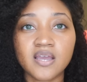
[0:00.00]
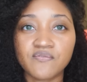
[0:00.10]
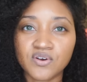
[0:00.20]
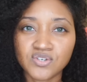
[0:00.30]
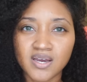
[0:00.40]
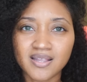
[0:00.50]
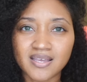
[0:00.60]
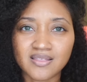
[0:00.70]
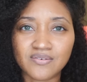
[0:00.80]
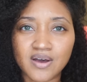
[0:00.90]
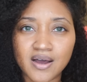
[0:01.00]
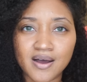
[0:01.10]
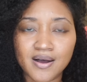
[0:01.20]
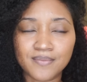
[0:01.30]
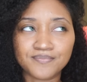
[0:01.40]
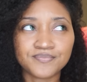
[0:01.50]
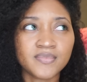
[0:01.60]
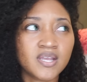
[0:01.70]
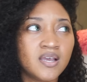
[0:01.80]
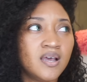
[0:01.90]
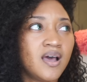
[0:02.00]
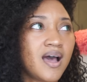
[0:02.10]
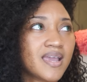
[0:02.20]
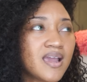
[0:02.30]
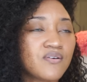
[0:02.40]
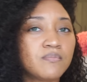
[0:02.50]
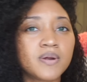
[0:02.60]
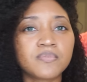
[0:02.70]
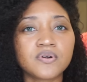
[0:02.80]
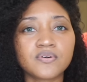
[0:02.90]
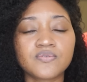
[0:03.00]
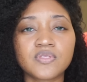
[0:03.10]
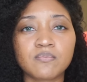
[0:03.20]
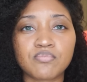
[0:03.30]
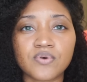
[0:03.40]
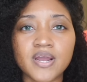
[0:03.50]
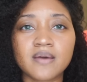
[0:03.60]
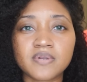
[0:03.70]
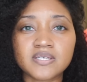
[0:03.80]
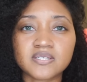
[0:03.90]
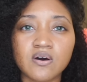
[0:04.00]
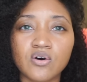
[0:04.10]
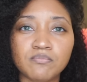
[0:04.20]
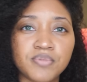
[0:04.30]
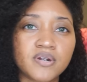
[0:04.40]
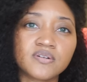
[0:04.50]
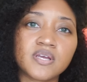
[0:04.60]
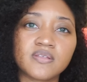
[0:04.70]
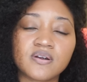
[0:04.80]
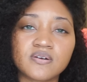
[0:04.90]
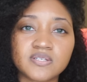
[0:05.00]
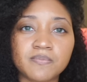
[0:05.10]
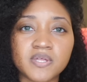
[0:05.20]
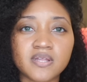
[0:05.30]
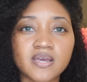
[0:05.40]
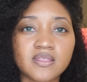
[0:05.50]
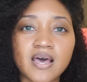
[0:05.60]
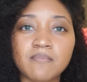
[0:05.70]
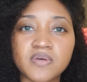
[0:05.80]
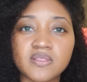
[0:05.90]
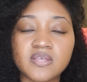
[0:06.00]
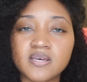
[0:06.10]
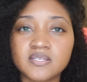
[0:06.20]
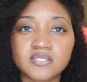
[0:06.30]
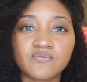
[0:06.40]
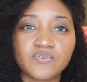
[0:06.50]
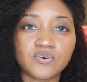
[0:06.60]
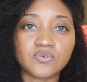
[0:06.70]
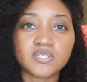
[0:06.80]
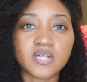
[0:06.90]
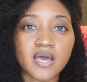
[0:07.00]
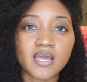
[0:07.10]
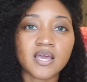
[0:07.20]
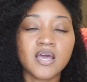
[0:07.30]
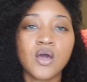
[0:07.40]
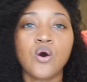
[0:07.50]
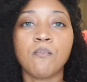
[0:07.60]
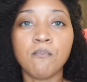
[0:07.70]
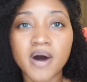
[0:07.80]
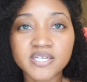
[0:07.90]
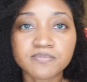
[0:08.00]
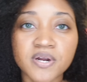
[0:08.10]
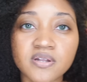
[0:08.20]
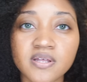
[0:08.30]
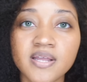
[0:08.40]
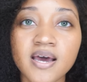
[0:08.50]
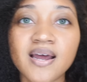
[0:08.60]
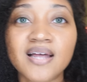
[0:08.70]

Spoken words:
Have y'all tried like the I can't remember the brand, it's called Barely There or something like that, but this feels like much better than that.